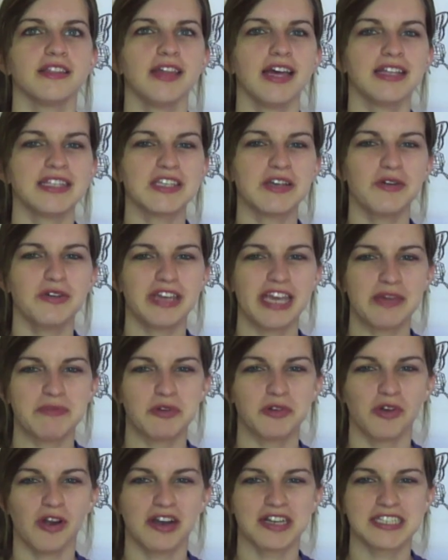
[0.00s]
that's how it came
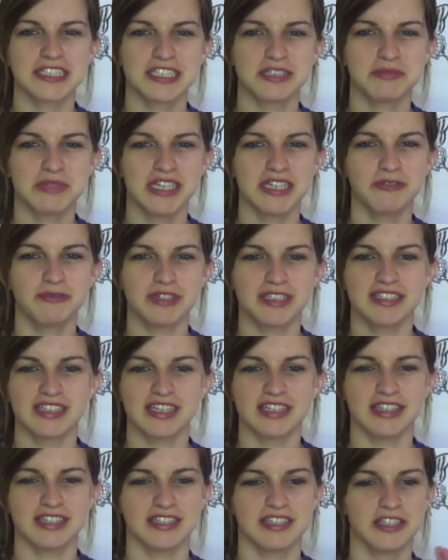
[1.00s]
across to me, was
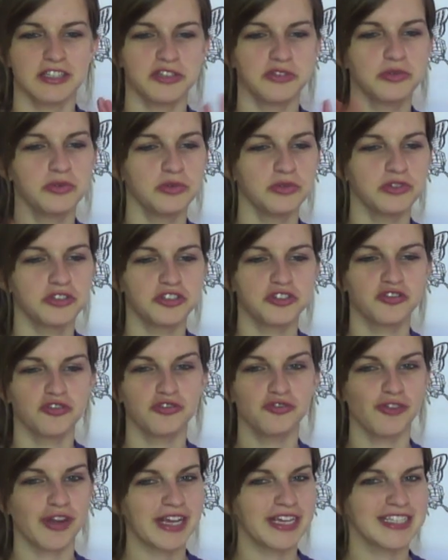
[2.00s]
like this huge
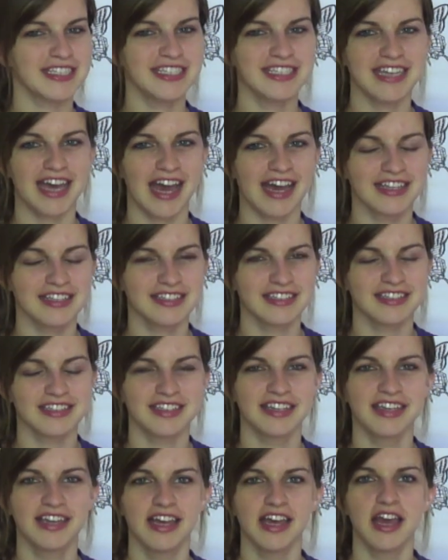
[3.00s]
crazy test.
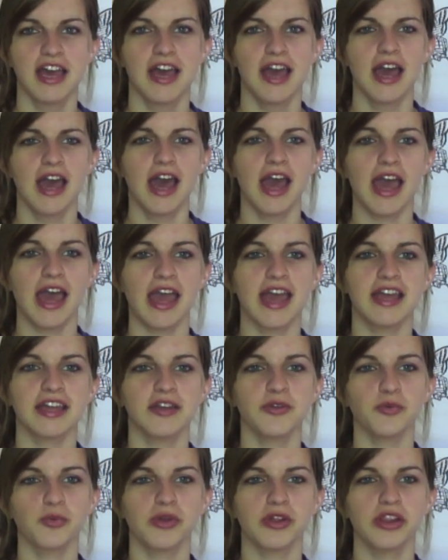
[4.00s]
And
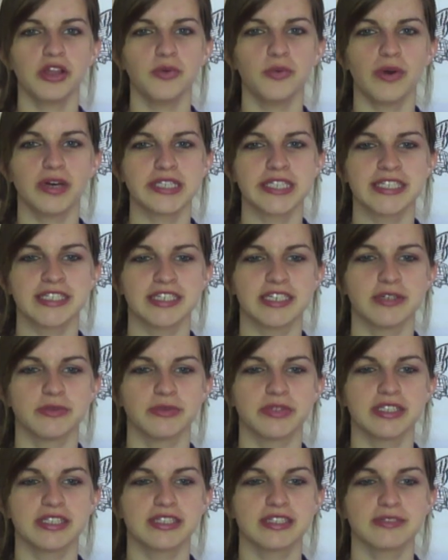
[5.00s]
it really wasn't. It
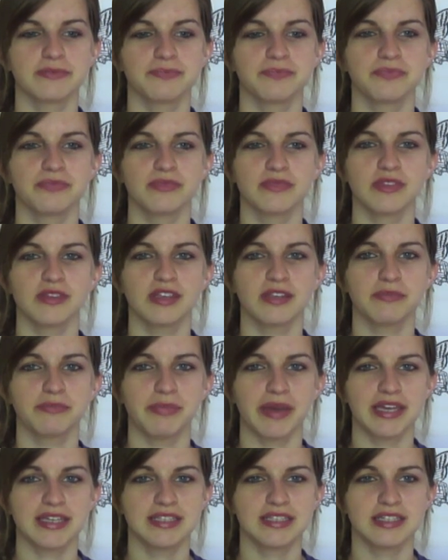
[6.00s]
was
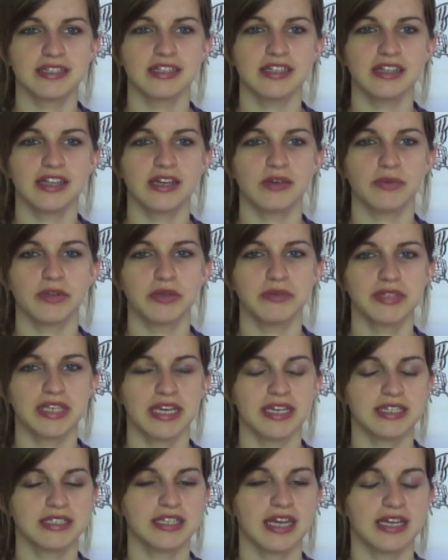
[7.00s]
basically like when you
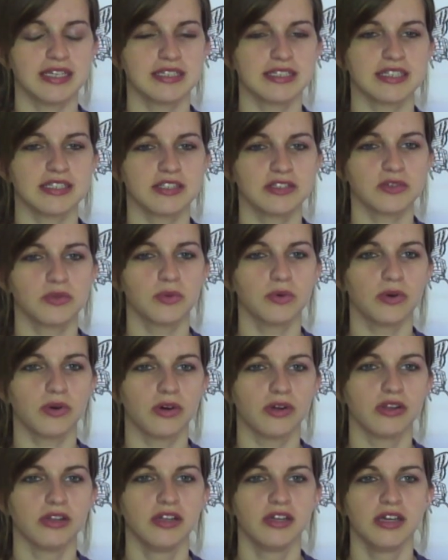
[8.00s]
take a test at
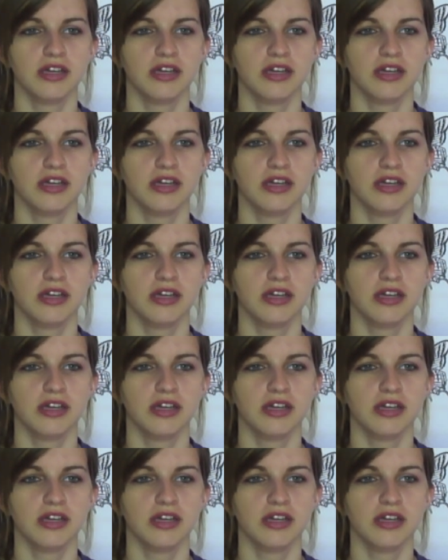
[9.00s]
school,